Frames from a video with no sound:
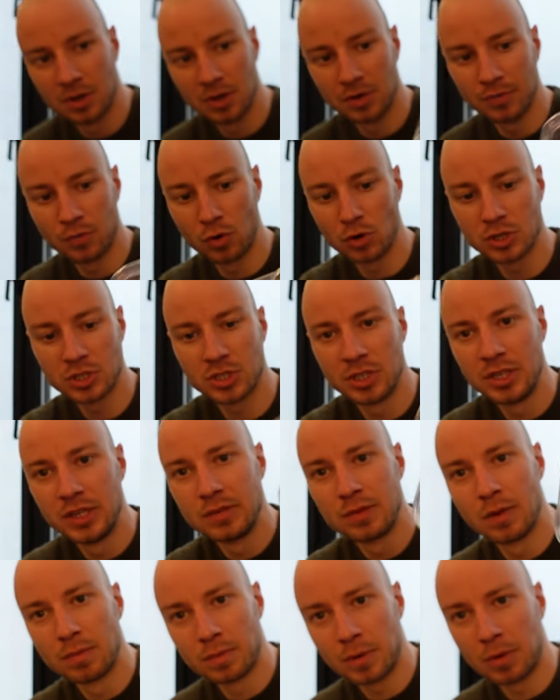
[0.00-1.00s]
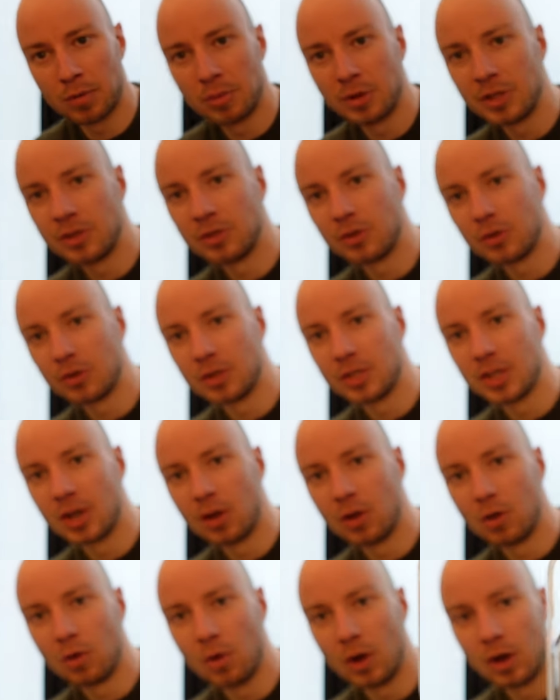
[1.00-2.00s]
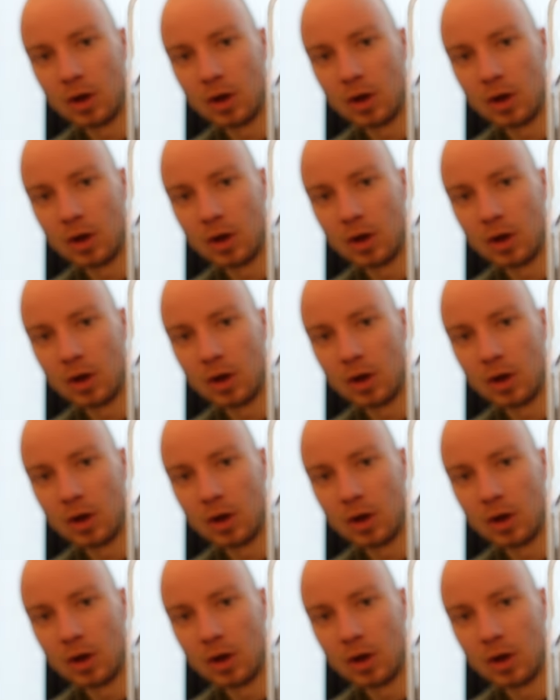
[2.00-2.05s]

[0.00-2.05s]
Fortunately, this will probably turn yellow